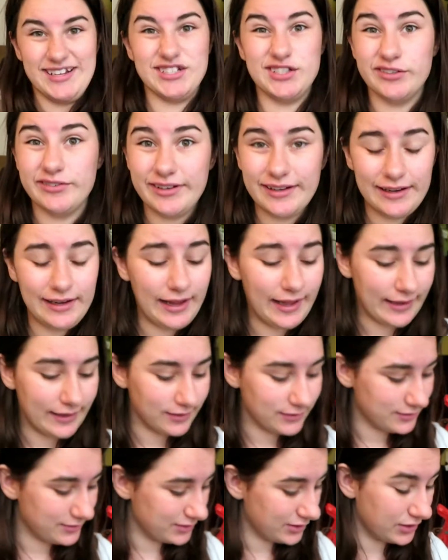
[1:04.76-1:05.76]
actually really
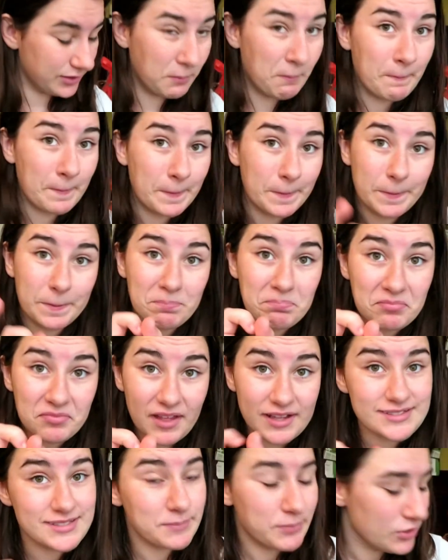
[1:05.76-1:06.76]
like, so
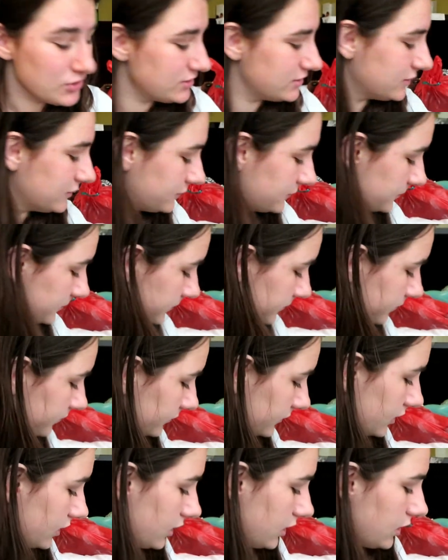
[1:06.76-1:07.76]
that's a positive.
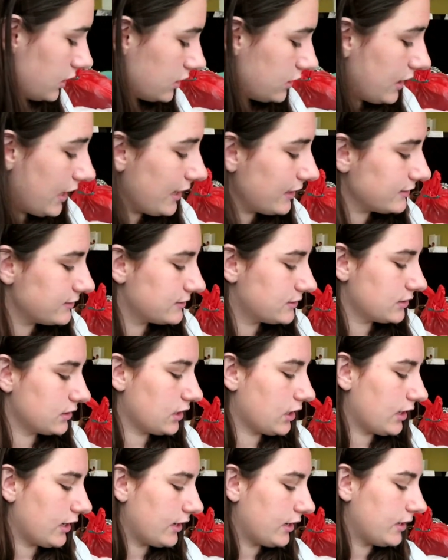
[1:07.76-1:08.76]
Next,
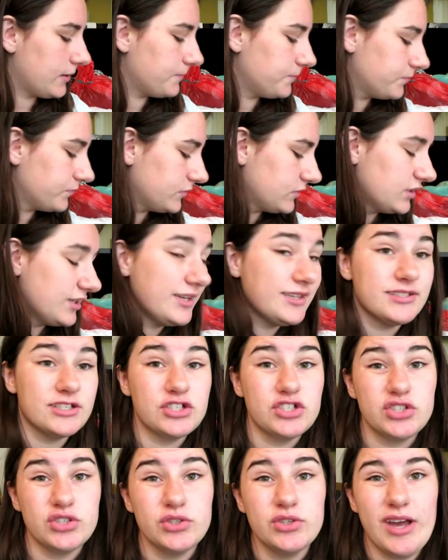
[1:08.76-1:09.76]
these are
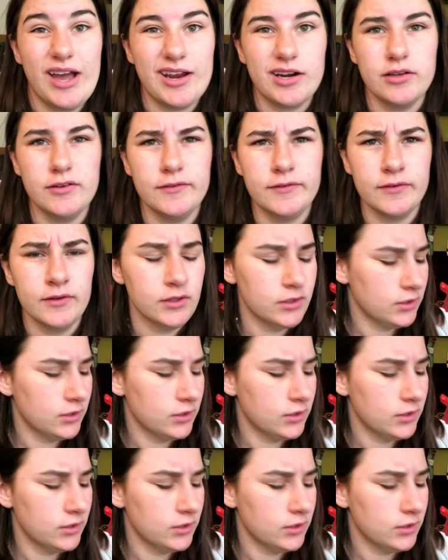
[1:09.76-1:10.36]
two out of